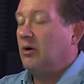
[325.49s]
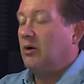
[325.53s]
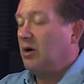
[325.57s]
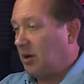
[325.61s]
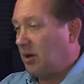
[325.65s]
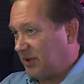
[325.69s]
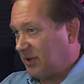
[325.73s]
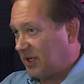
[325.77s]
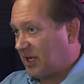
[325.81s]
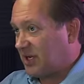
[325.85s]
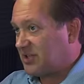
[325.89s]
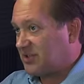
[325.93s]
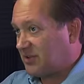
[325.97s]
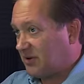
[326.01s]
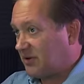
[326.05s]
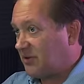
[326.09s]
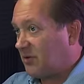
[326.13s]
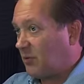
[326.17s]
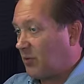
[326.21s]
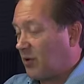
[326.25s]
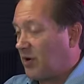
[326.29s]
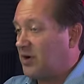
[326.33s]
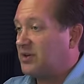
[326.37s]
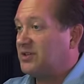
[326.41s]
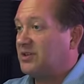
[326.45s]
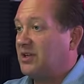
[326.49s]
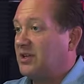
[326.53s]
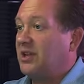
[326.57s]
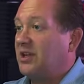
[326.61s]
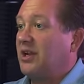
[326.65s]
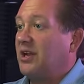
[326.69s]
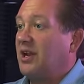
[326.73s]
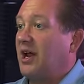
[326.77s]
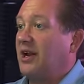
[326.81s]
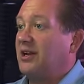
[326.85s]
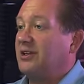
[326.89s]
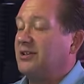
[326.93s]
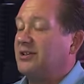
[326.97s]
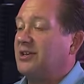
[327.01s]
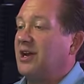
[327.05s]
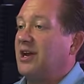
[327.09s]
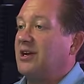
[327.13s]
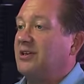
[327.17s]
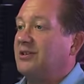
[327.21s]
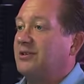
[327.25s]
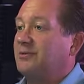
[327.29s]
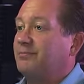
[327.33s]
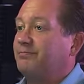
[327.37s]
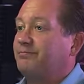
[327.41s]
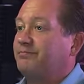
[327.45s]
Well, because they're the worst in the United
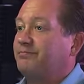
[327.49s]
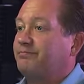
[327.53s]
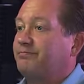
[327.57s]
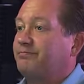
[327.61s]
States.